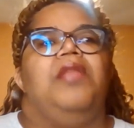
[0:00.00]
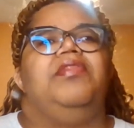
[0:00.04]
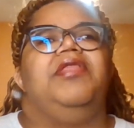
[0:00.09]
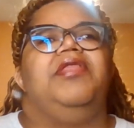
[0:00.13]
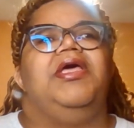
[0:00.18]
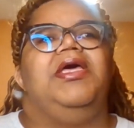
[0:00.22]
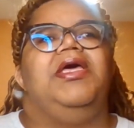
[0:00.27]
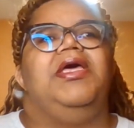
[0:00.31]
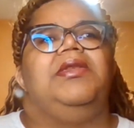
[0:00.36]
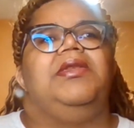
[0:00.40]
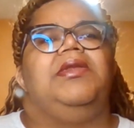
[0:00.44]

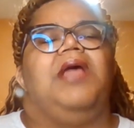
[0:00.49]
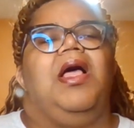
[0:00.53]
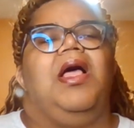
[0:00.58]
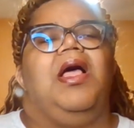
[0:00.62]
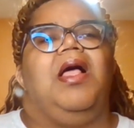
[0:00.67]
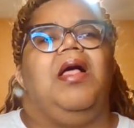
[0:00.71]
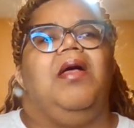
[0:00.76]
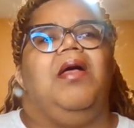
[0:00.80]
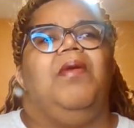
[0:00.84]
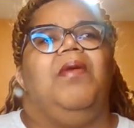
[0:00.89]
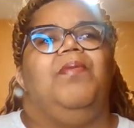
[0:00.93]
Then,
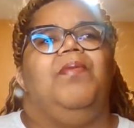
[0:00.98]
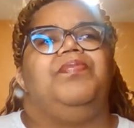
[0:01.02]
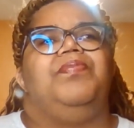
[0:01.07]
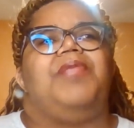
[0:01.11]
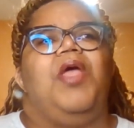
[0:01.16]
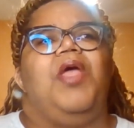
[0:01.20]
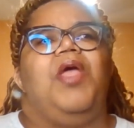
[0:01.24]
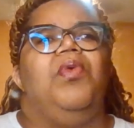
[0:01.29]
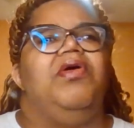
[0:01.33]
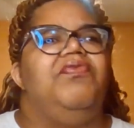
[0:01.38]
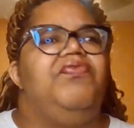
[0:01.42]

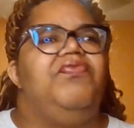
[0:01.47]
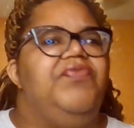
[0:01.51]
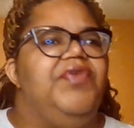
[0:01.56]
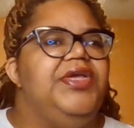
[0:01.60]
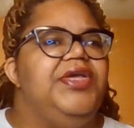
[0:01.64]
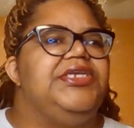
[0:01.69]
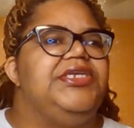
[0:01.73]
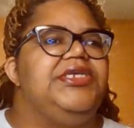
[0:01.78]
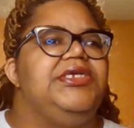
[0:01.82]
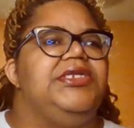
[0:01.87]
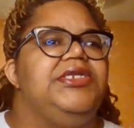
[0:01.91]
they went
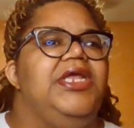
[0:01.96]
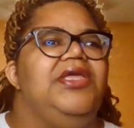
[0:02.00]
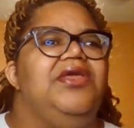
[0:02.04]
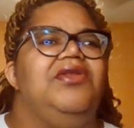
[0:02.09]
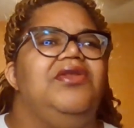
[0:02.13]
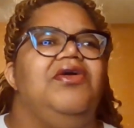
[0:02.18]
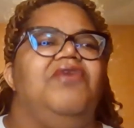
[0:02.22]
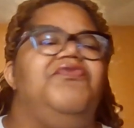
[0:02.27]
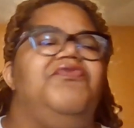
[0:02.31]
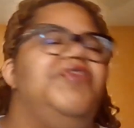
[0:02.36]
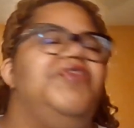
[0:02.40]
fishing. And, you
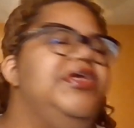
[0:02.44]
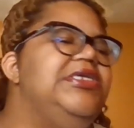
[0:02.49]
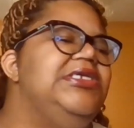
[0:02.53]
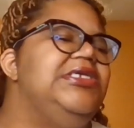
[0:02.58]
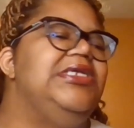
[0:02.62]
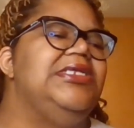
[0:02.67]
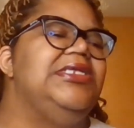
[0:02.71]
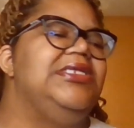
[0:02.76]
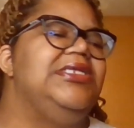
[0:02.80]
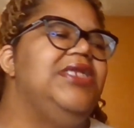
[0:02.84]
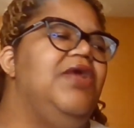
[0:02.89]
know,
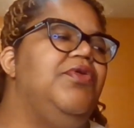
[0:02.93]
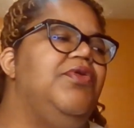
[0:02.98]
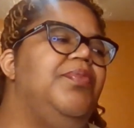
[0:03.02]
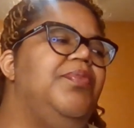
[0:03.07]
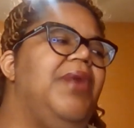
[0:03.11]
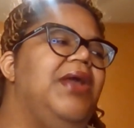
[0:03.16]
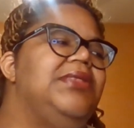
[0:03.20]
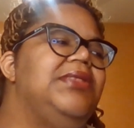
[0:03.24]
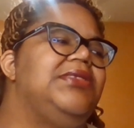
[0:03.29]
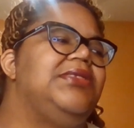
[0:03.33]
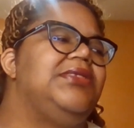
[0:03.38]
fishing isn't
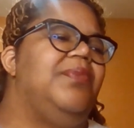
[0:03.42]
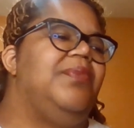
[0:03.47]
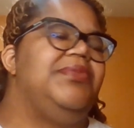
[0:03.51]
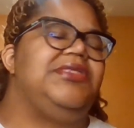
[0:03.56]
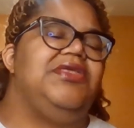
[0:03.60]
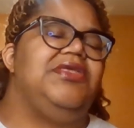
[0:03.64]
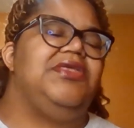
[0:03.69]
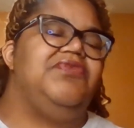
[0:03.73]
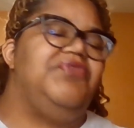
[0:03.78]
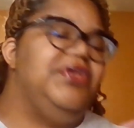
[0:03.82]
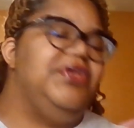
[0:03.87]
everybody's cup of
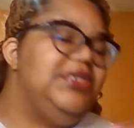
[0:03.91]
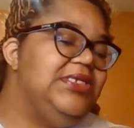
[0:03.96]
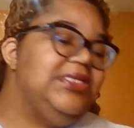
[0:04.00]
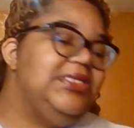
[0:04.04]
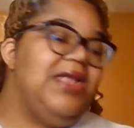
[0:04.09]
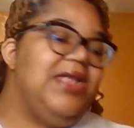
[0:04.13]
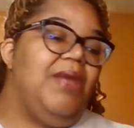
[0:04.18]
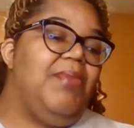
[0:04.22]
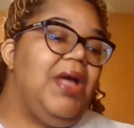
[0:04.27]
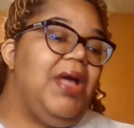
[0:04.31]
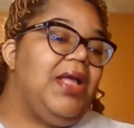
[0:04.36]
tea. Fish is
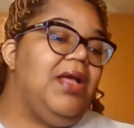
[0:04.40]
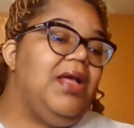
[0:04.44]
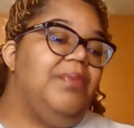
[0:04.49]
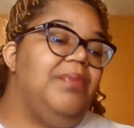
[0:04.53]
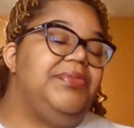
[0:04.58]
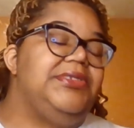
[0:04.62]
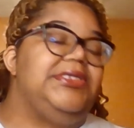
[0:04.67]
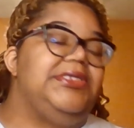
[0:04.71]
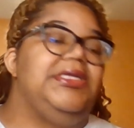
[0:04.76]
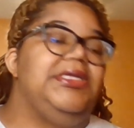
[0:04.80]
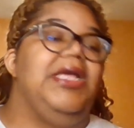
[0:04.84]
not my cup
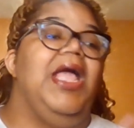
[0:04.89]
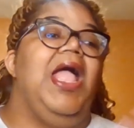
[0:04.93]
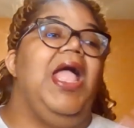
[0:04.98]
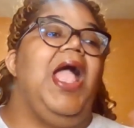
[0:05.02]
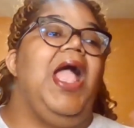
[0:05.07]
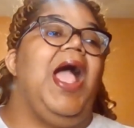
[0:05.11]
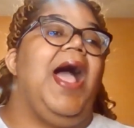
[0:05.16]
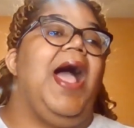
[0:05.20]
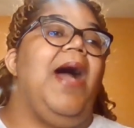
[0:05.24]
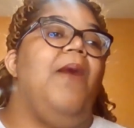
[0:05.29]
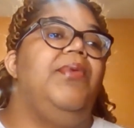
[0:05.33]
of tea.
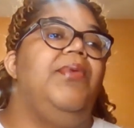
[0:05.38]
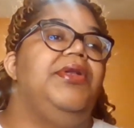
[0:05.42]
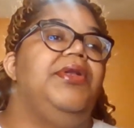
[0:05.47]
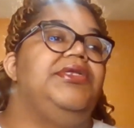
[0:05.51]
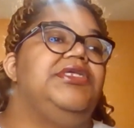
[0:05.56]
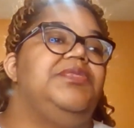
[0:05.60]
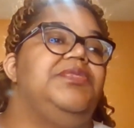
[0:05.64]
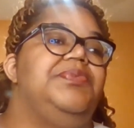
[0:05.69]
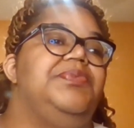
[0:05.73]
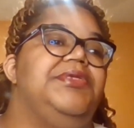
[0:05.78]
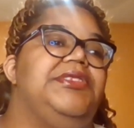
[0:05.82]
I would have
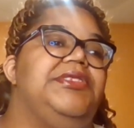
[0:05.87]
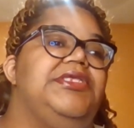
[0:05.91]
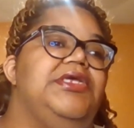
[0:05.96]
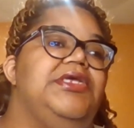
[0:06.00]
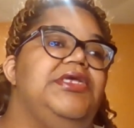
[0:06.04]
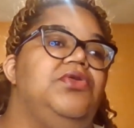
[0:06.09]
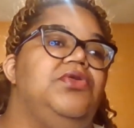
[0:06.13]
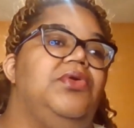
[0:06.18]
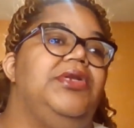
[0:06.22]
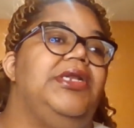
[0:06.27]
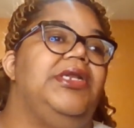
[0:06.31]
just been
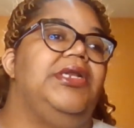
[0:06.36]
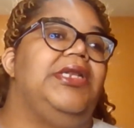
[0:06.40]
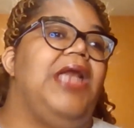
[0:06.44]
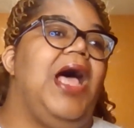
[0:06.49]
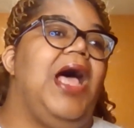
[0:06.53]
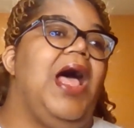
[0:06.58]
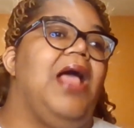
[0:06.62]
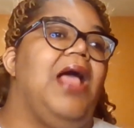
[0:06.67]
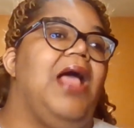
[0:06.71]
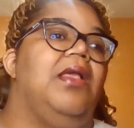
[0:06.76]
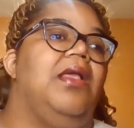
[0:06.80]
sitting on the
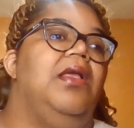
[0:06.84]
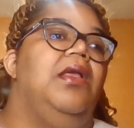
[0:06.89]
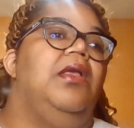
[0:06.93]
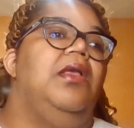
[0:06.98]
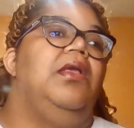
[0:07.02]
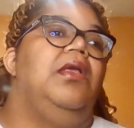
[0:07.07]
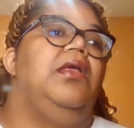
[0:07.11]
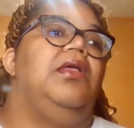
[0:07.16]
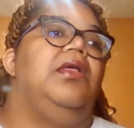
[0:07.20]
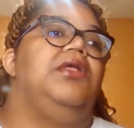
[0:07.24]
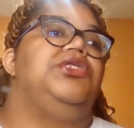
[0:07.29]
dock
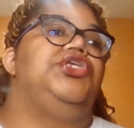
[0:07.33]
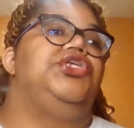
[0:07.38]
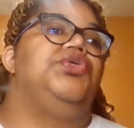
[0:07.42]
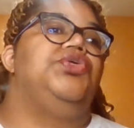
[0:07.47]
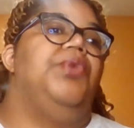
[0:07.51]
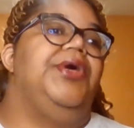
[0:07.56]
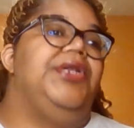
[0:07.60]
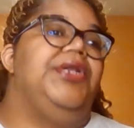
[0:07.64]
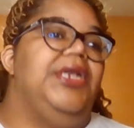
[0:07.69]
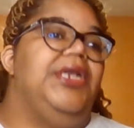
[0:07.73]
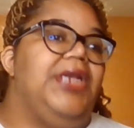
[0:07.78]

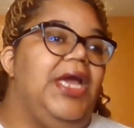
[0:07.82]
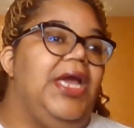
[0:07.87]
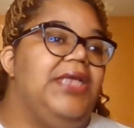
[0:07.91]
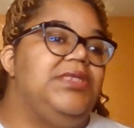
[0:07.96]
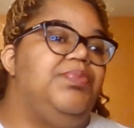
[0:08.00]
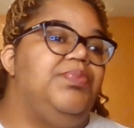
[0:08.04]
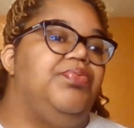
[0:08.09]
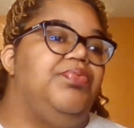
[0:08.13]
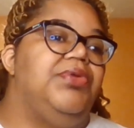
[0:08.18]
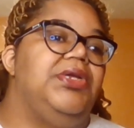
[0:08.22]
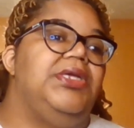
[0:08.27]
enjoying the nice
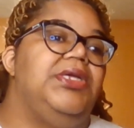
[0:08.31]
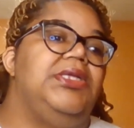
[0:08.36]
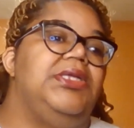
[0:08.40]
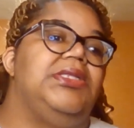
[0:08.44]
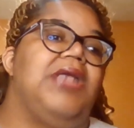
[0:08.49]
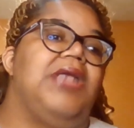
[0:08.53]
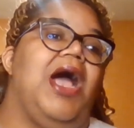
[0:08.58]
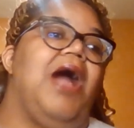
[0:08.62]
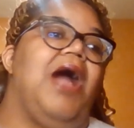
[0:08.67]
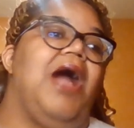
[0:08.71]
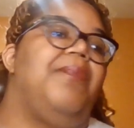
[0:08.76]

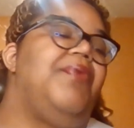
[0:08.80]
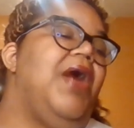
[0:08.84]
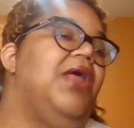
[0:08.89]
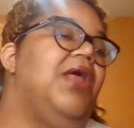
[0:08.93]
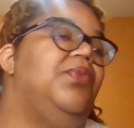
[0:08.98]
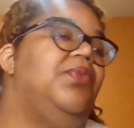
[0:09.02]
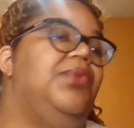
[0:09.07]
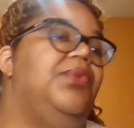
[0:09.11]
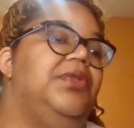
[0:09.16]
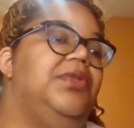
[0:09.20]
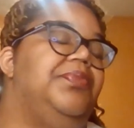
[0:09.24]
breeze. I
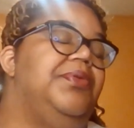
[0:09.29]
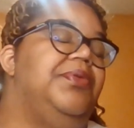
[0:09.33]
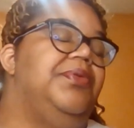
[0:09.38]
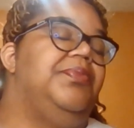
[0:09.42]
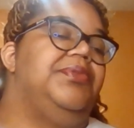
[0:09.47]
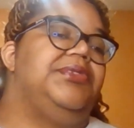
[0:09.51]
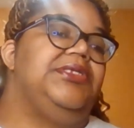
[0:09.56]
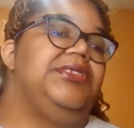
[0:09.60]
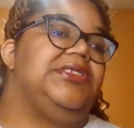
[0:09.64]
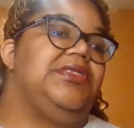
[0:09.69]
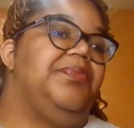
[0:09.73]
probably wouldn't have been
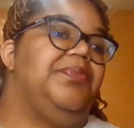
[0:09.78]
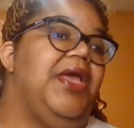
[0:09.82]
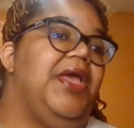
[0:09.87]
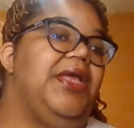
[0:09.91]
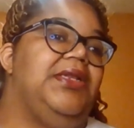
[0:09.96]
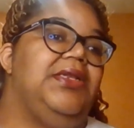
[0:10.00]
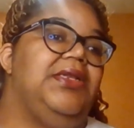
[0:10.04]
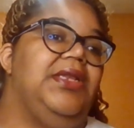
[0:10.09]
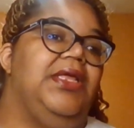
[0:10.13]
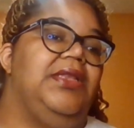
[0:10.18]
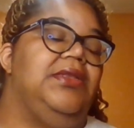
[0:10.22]

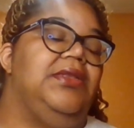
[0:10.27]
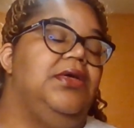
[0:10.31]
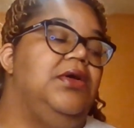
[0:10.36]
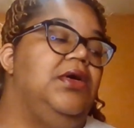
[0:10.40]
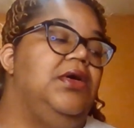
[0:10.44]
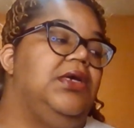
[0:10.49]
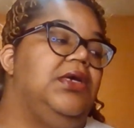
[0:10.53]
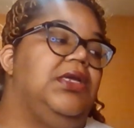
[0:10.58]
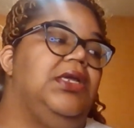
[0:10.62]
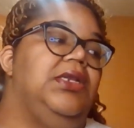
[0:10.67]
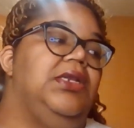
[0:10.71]
participating in the
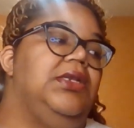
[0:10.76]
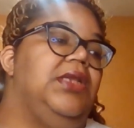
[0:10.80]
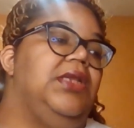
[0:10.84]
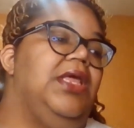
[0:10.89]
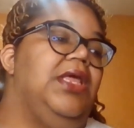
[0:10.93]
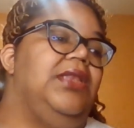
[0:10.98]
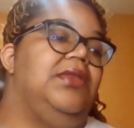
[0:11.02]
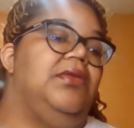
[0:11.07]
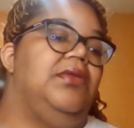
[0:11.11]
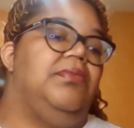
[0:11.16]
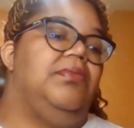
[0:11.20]
hooking
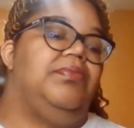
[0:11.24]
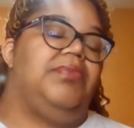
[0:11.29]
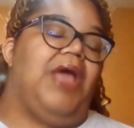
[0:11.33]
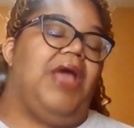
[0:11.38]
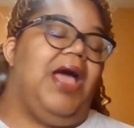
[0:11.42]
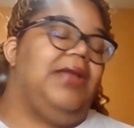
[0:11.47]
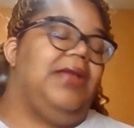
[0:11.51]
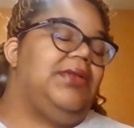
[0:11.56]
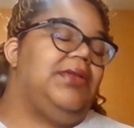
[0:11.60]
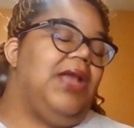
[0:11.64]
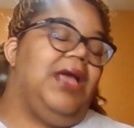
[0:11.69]
and the...
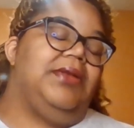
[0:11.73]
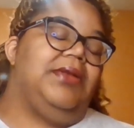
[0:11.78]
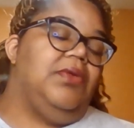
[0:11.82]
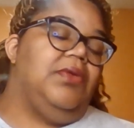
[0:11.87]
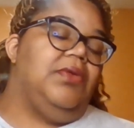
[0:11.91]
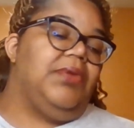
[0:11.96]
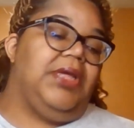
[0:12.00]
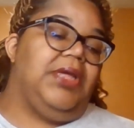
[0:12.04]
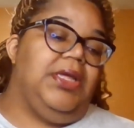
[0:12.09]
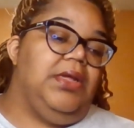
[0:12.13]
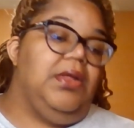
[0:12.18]
I
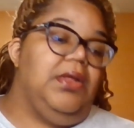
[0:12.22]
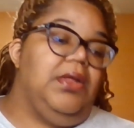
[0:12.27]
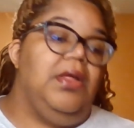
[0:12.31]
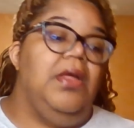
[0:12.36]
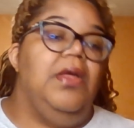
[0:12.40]
don't care.